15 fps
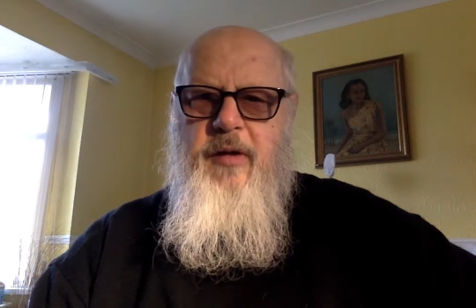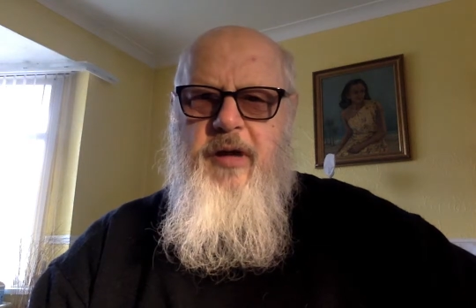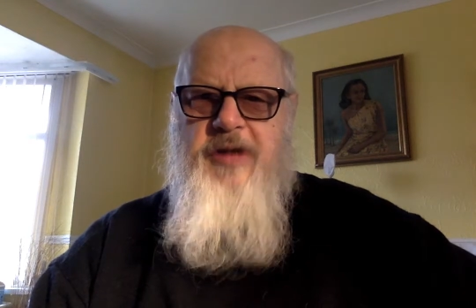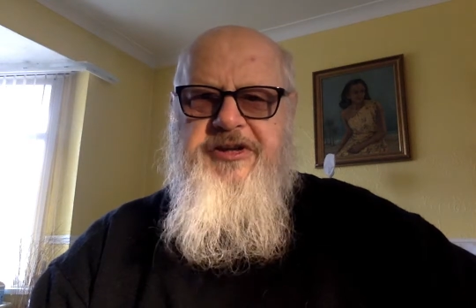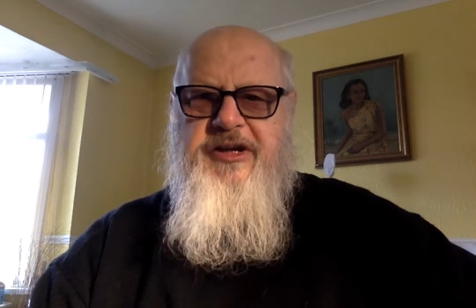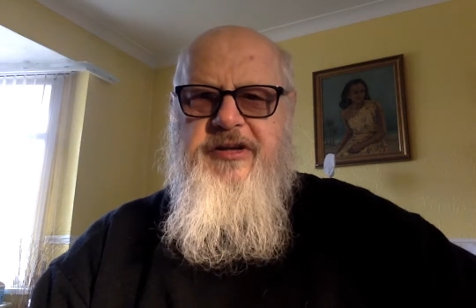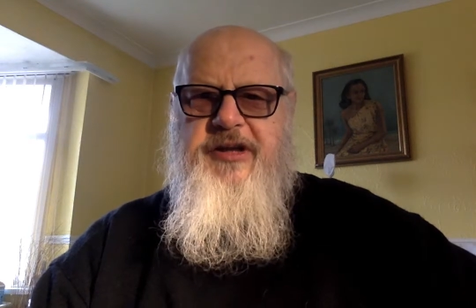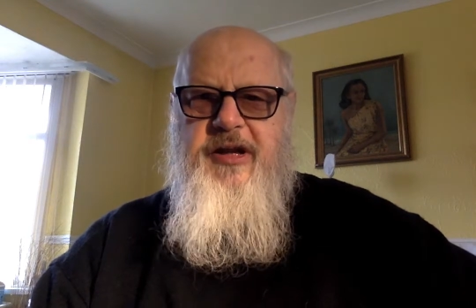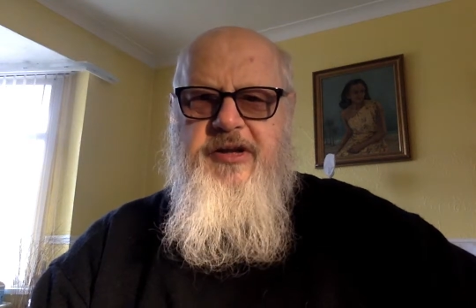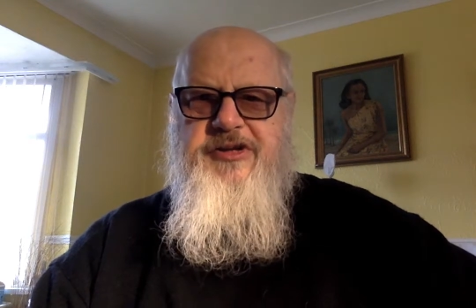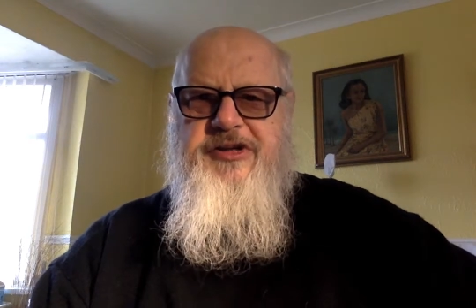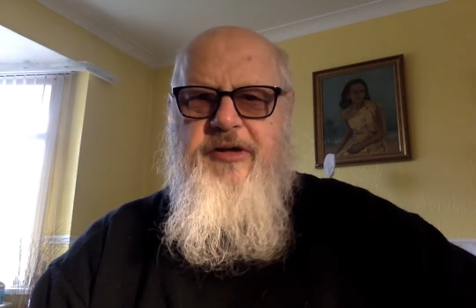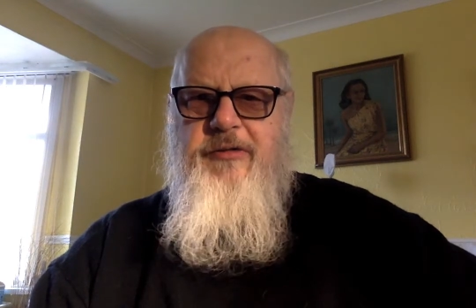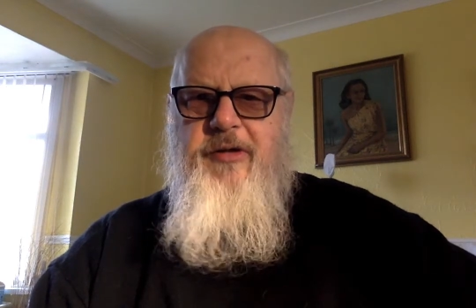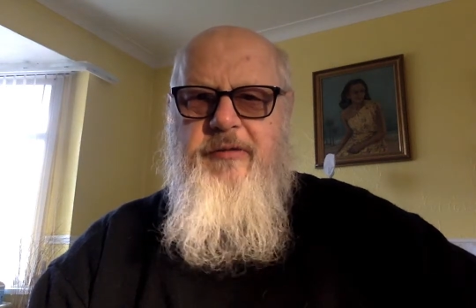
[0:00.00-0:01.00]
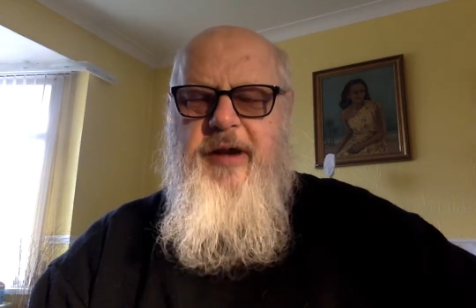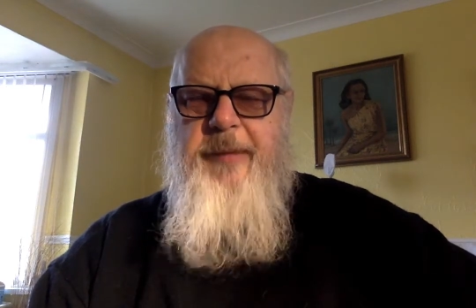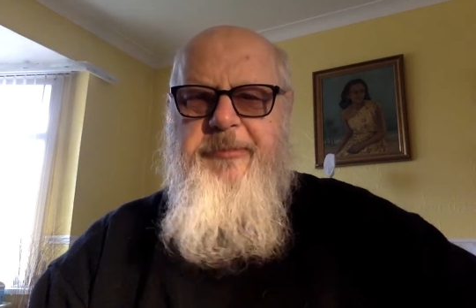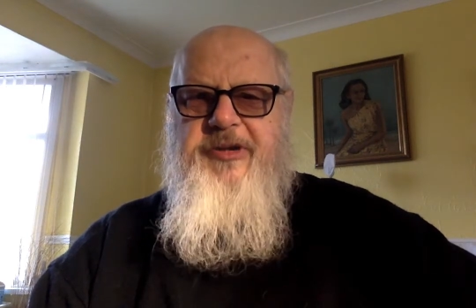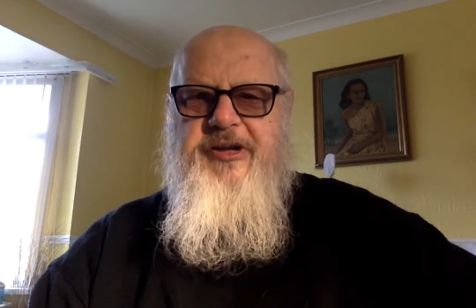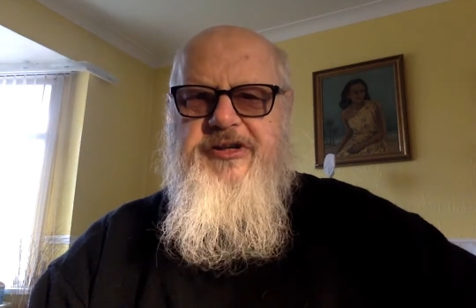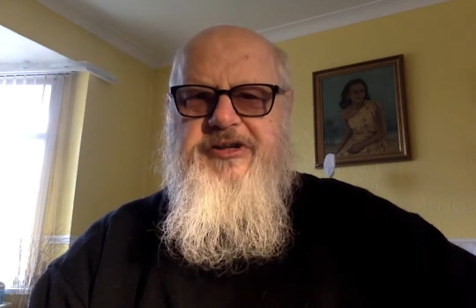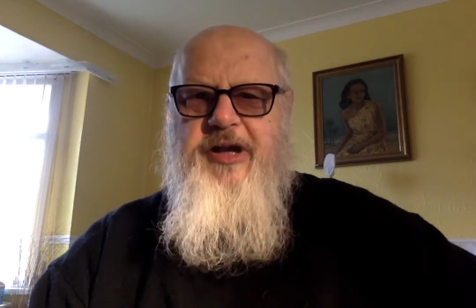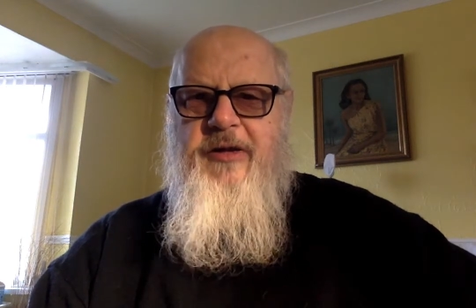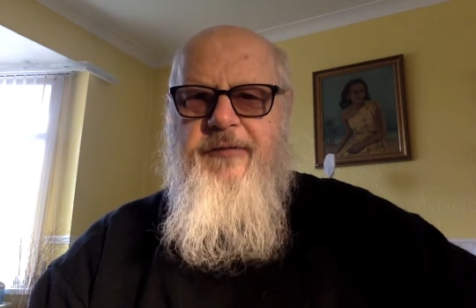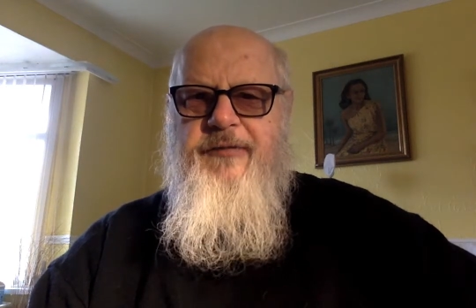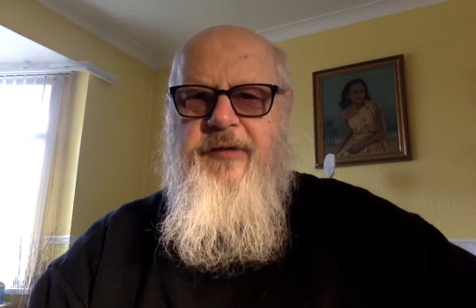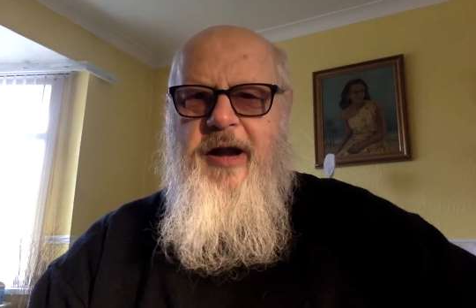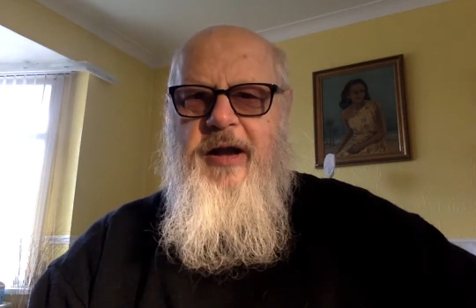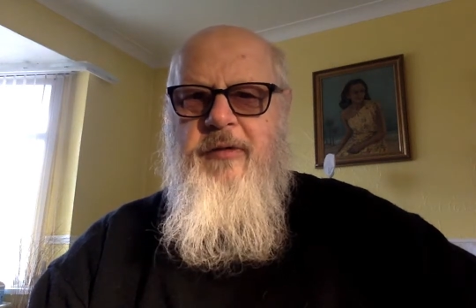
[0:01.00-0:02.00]
as it did so, it wrapped
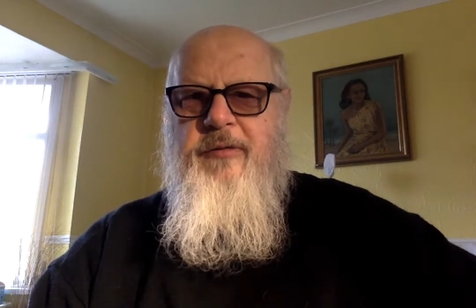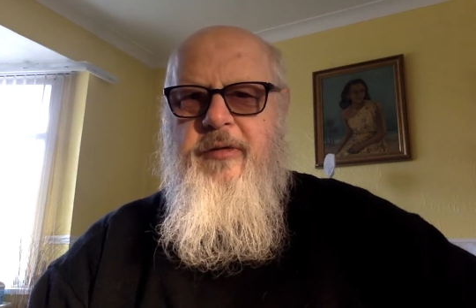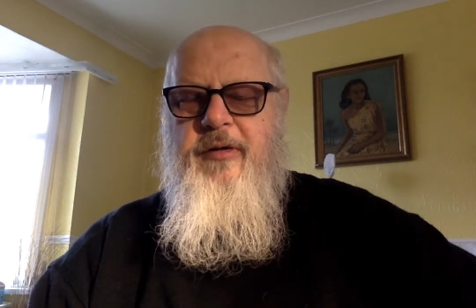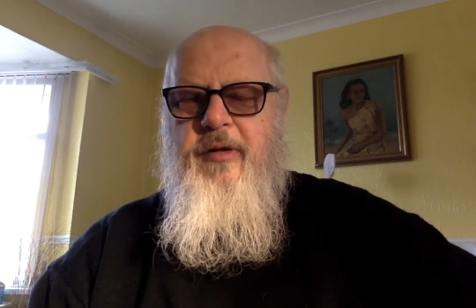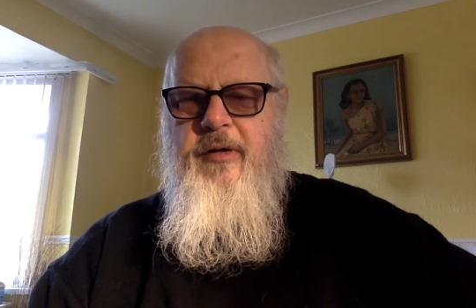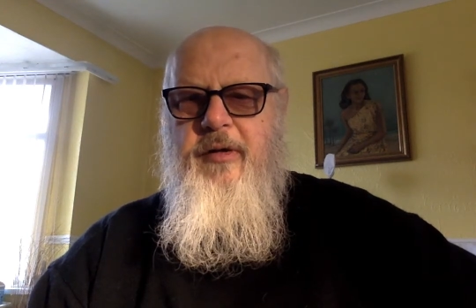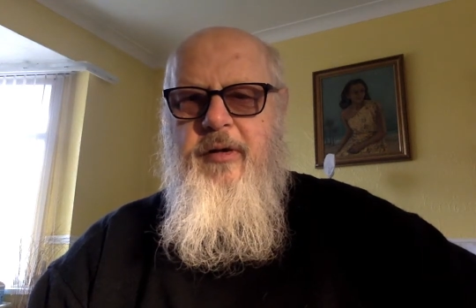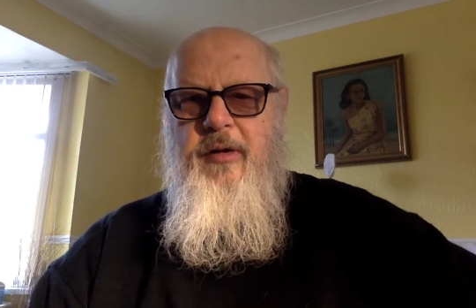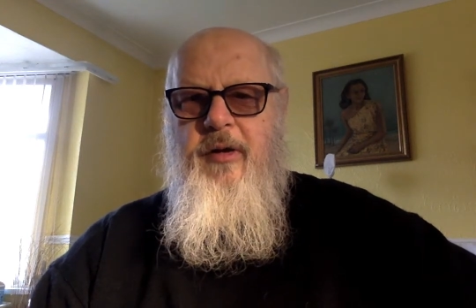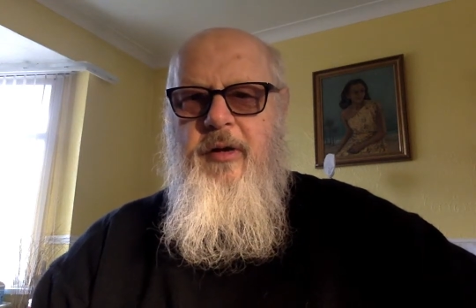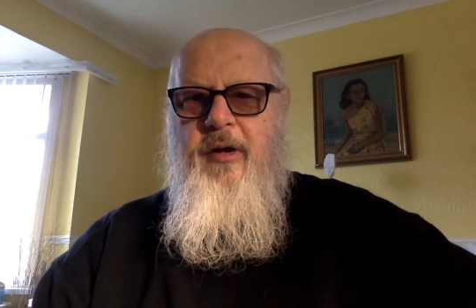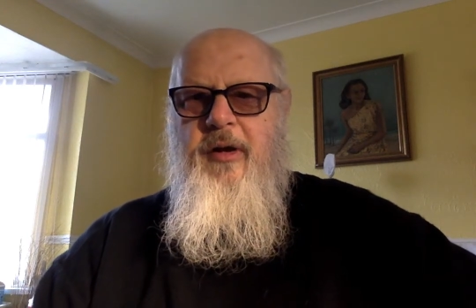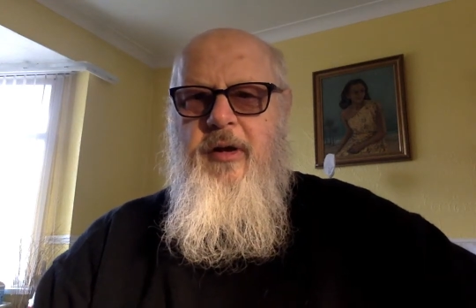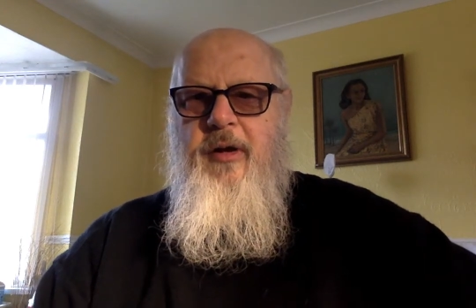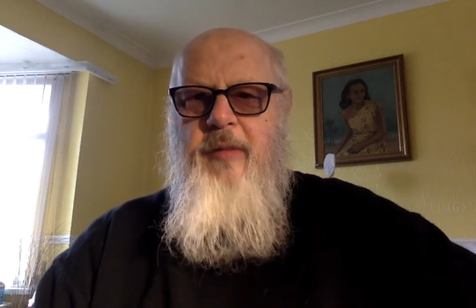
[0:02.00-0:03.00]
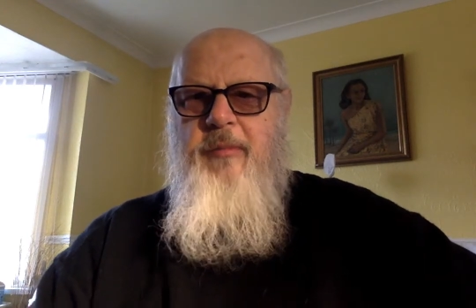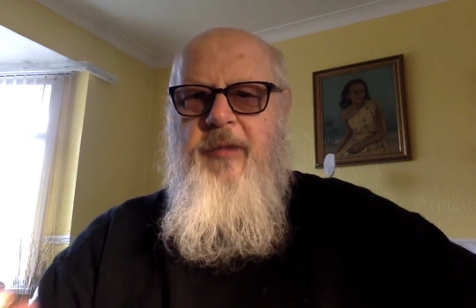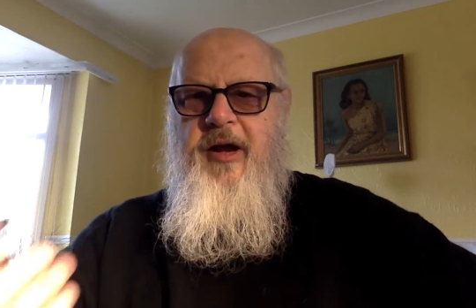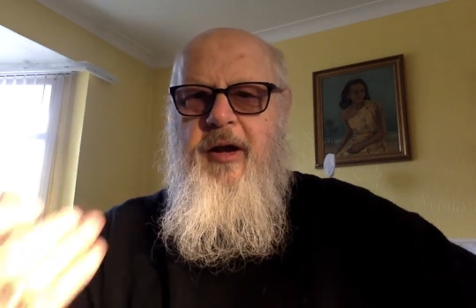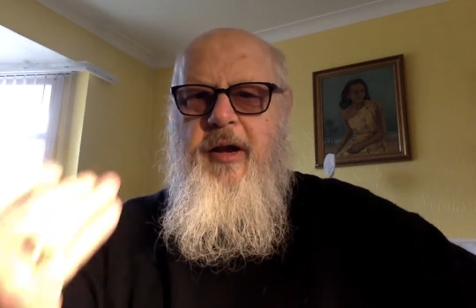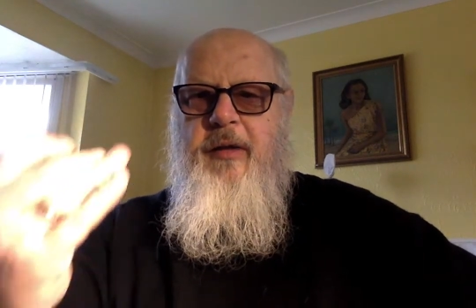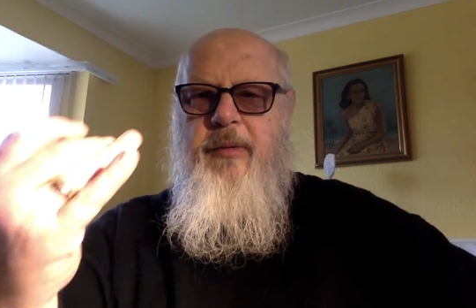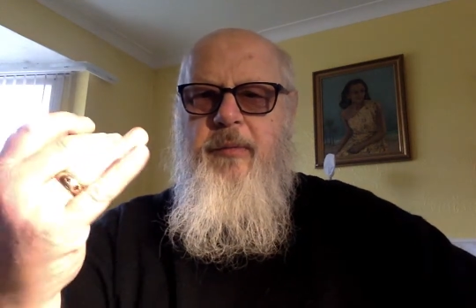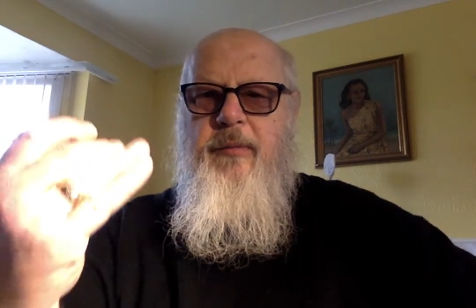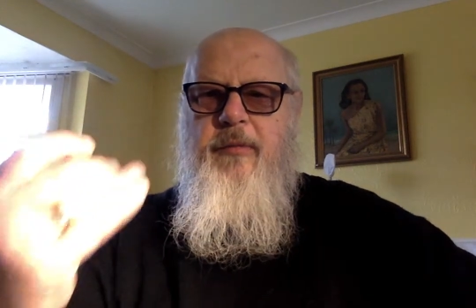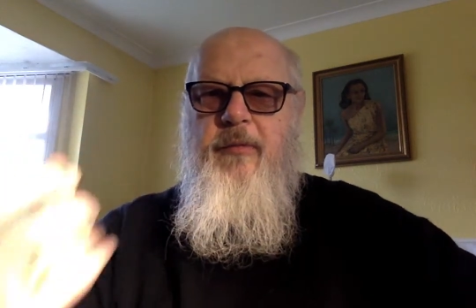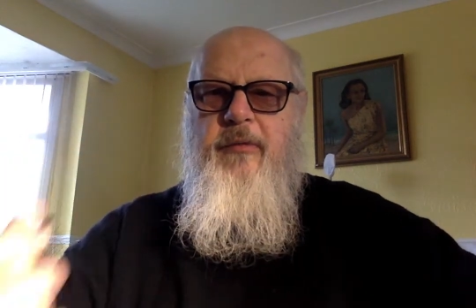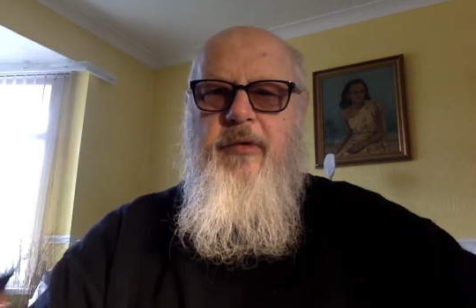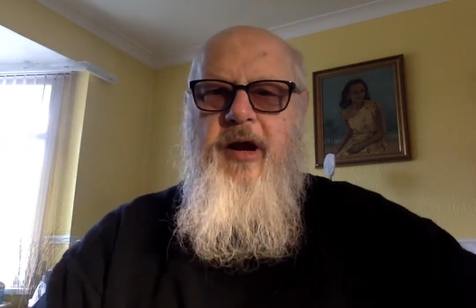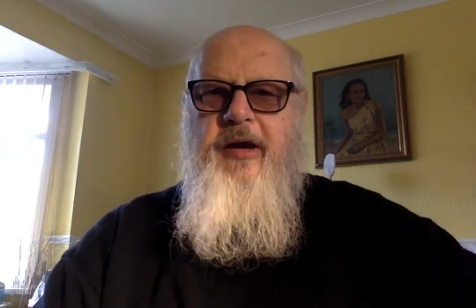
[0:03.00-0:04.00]
itself around my
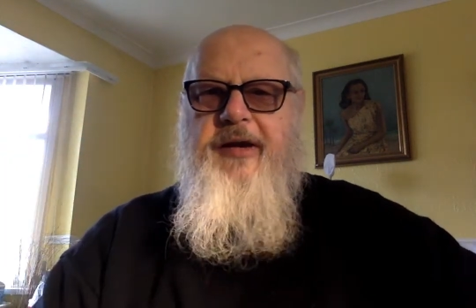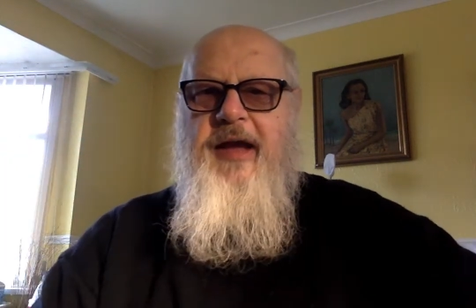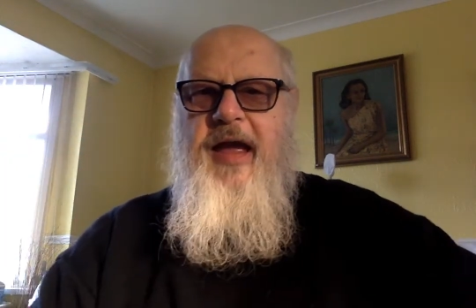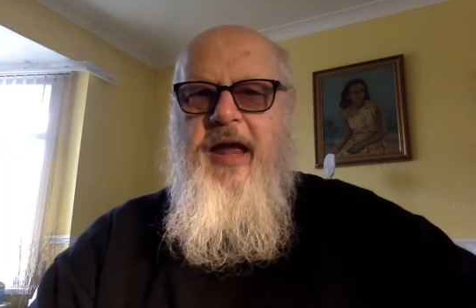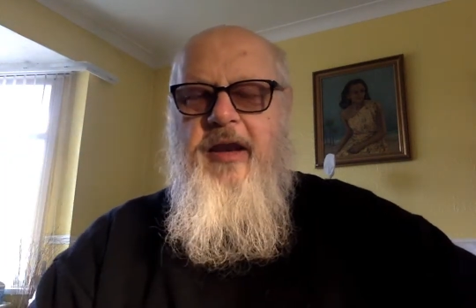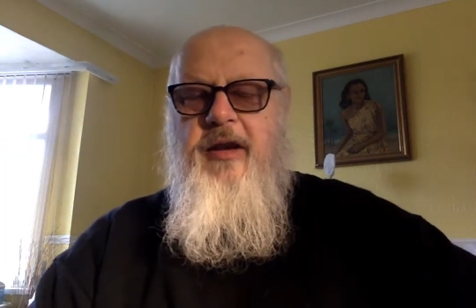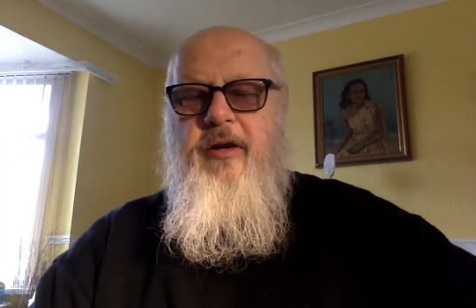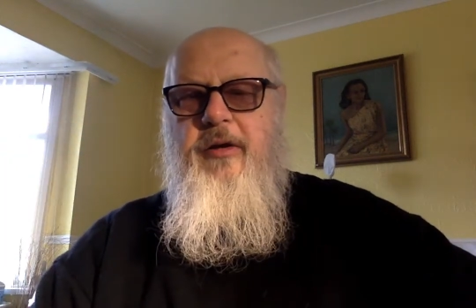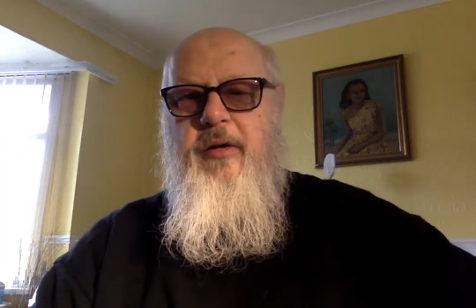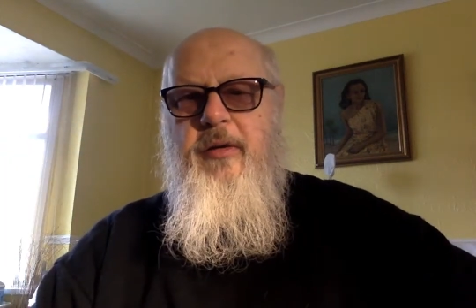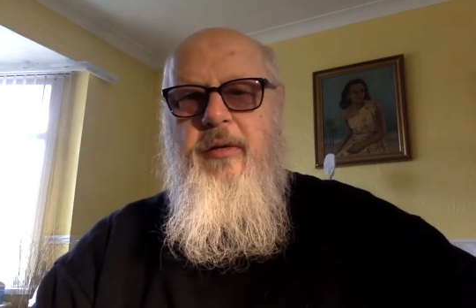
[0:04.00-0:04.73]
right hand,